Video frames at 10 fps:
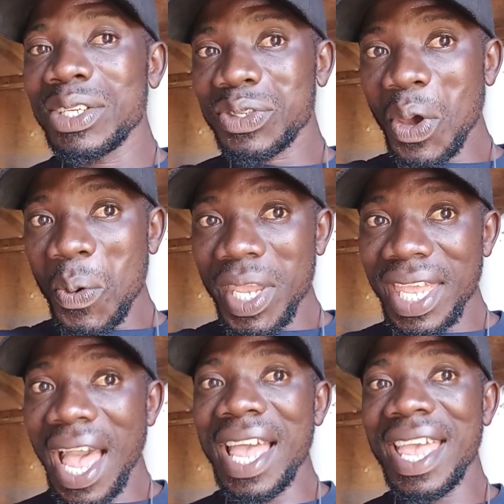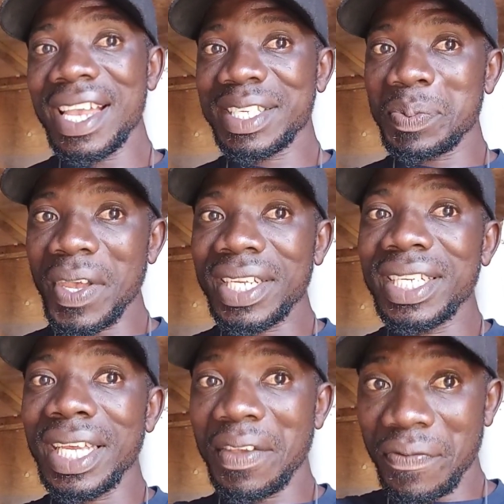So we are
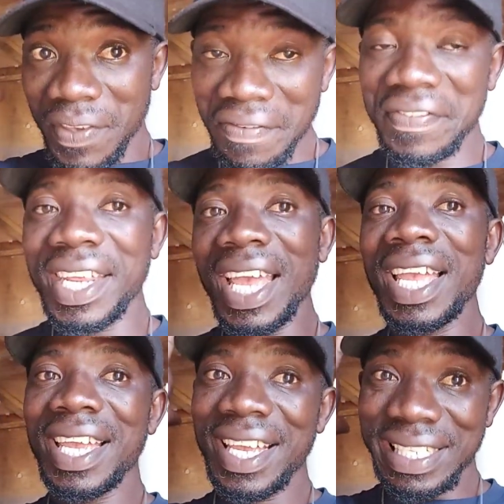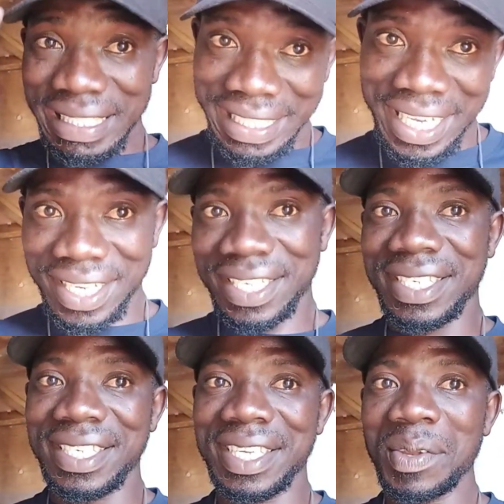expecting 50
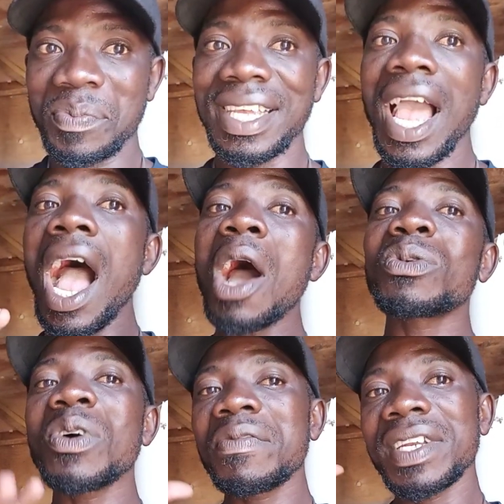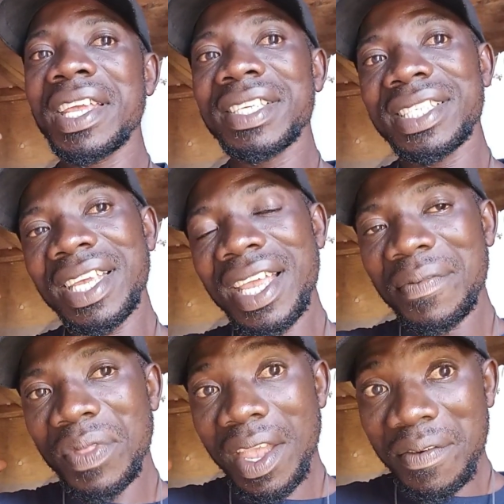chicks out of these
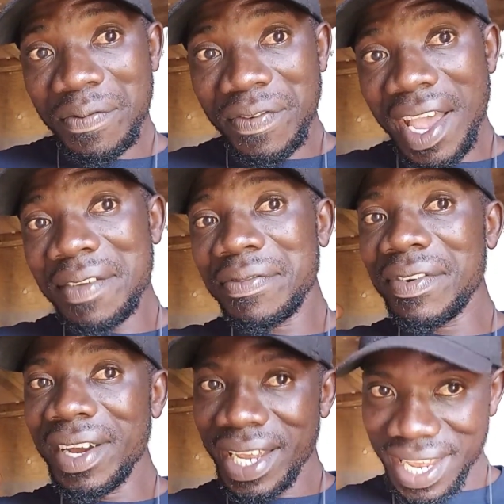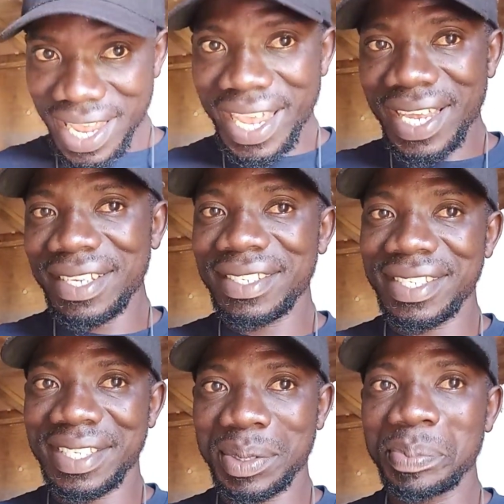5
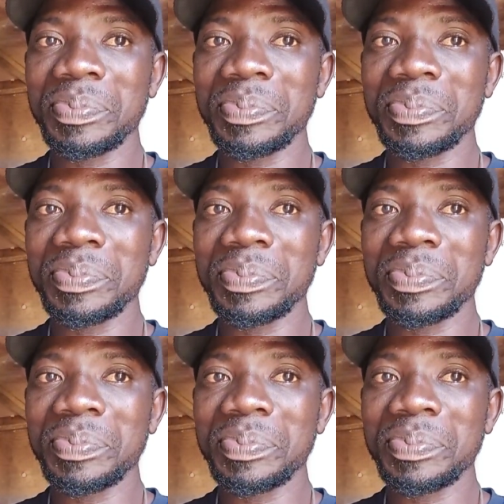hens.